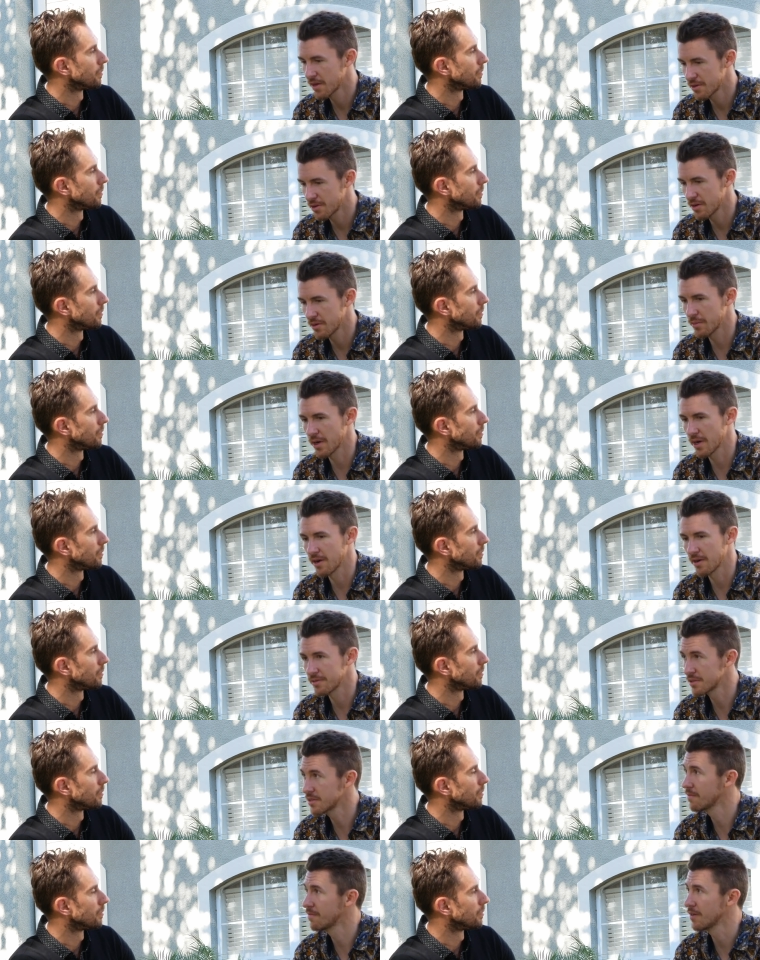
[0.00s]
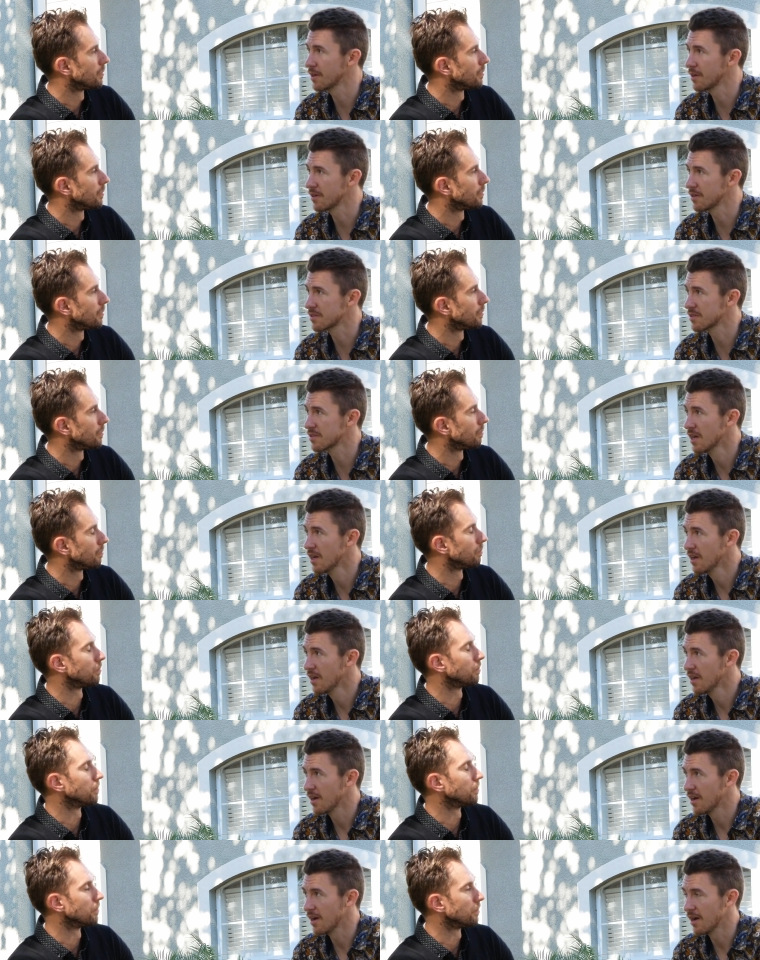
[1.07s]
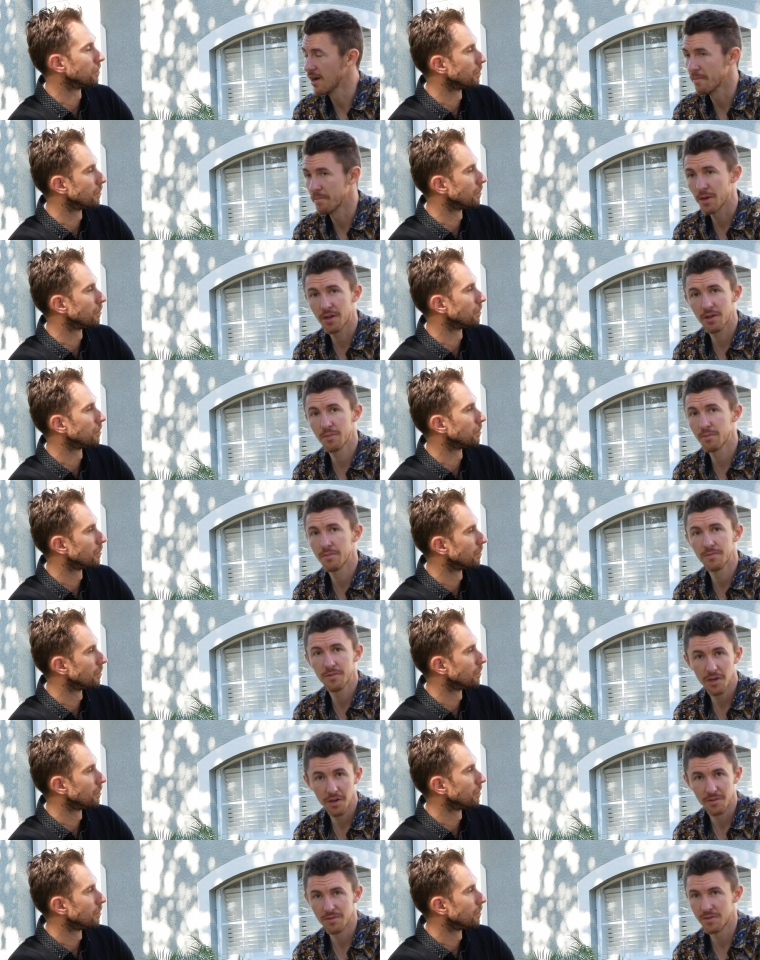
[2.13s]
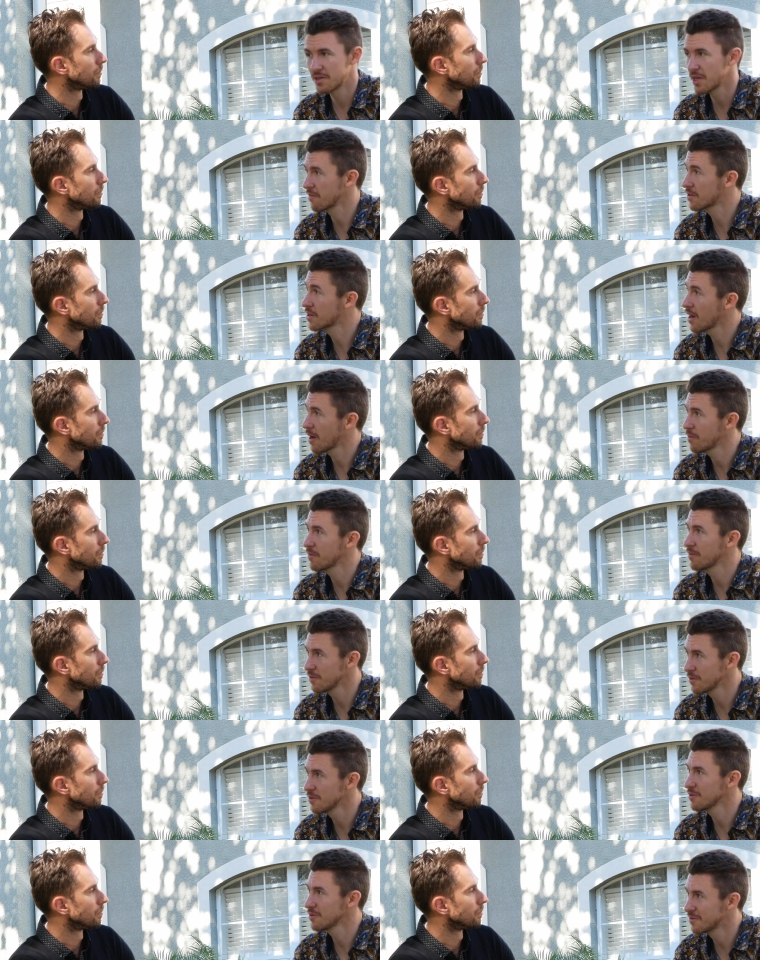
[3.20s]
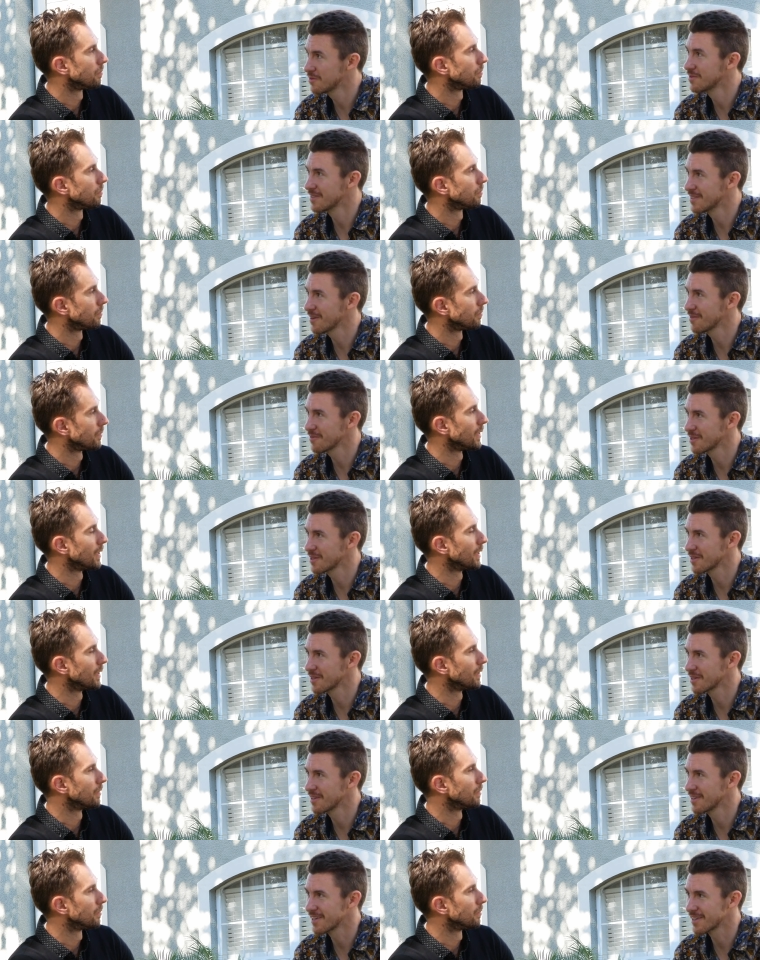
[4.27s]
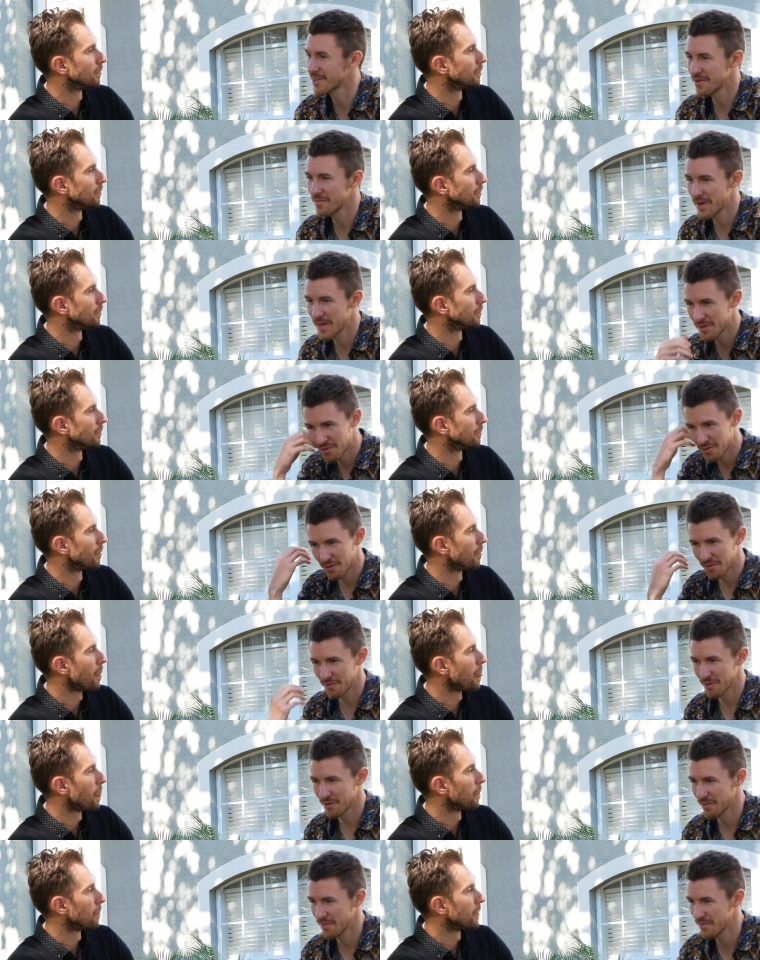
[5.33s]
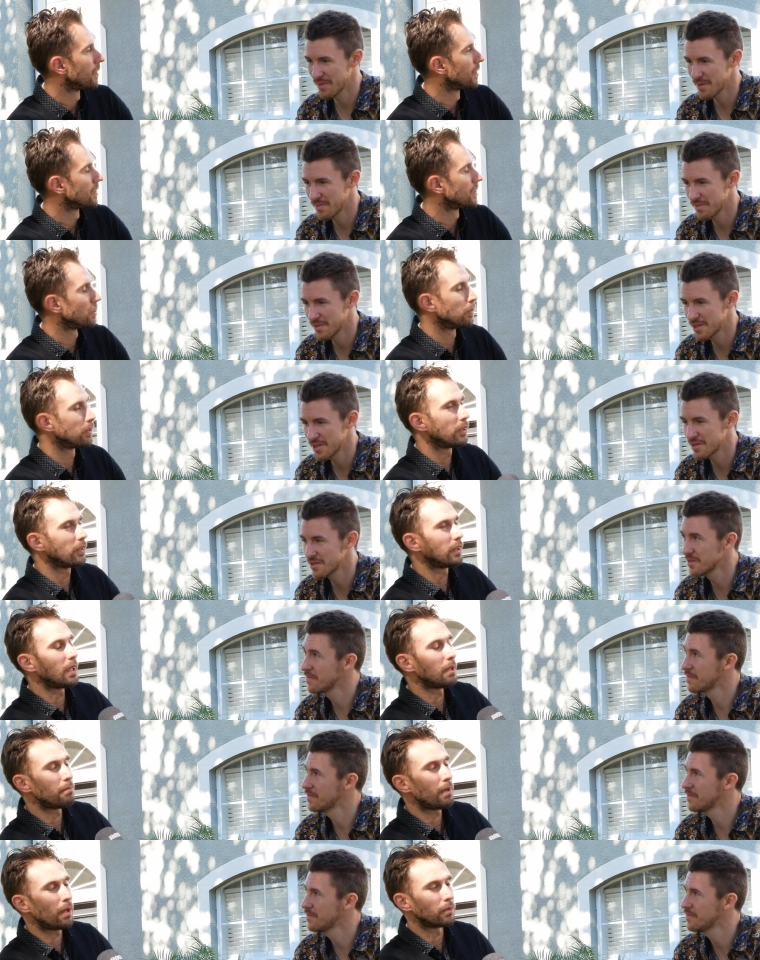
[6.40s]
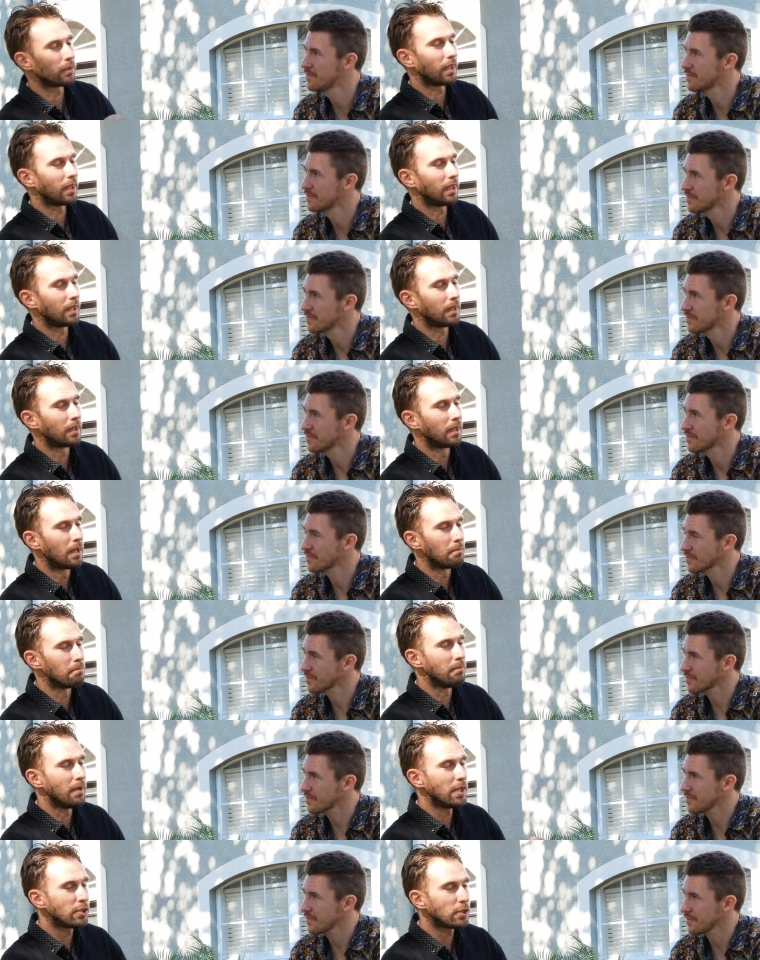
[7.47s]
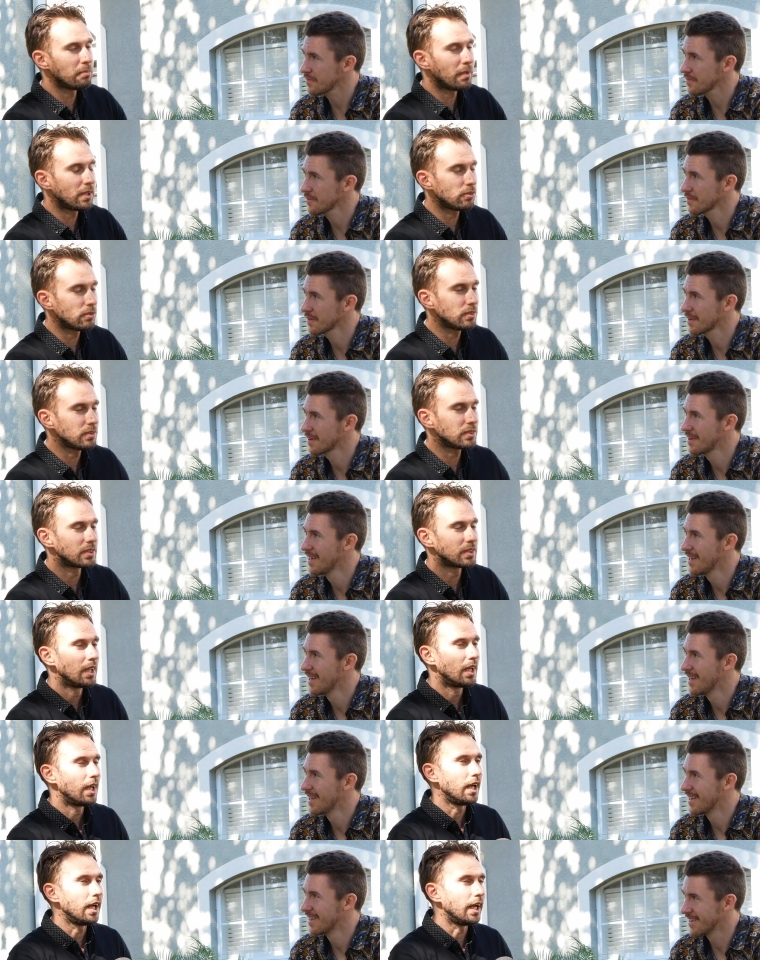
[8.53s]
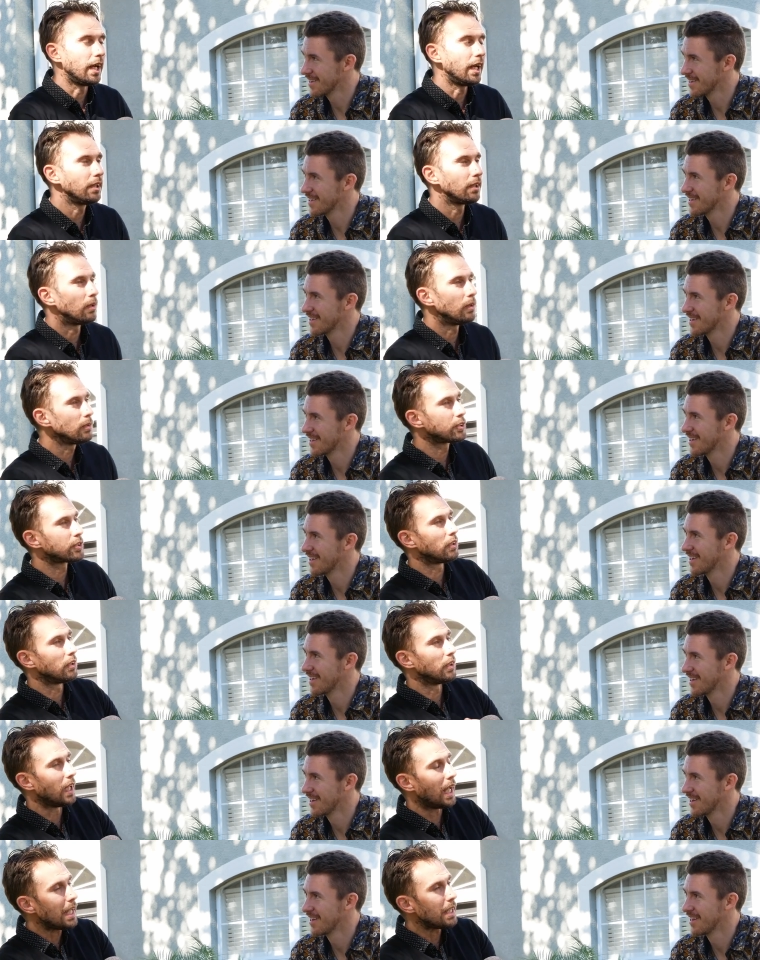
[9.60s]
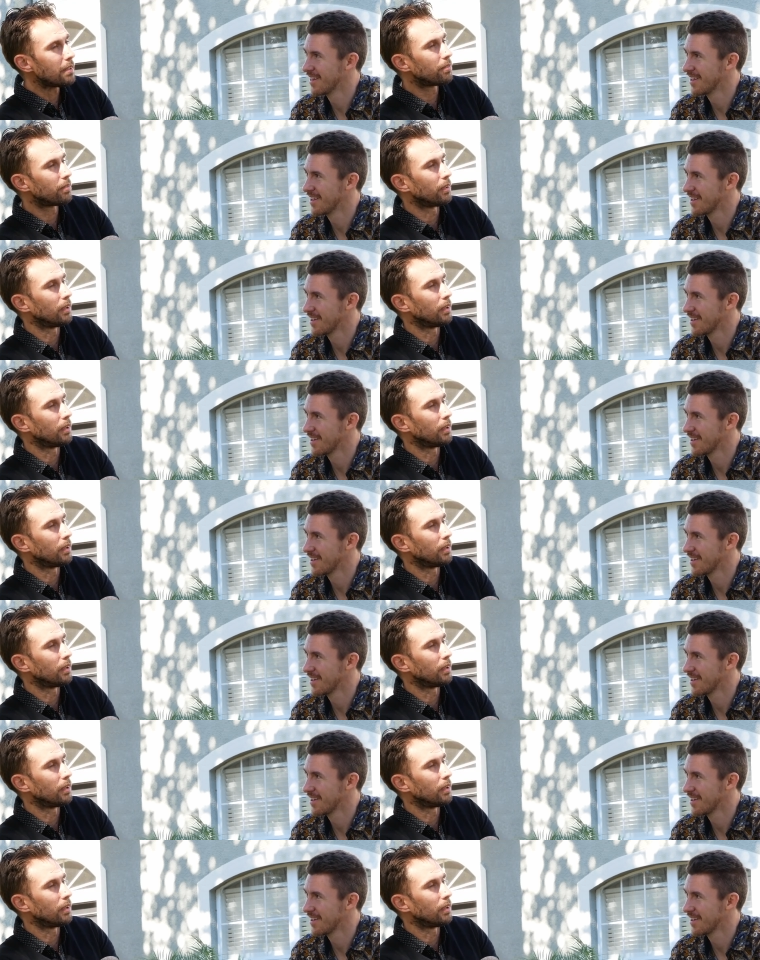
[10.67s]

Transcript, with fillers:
Speaker 1: Derren Brown, Tim Ferriss, hmm. Uh, but other you know David Copperfield definitely yeah. a, a, good
Speaker 2: mentor for so we're talking about uh, magic mentors and also life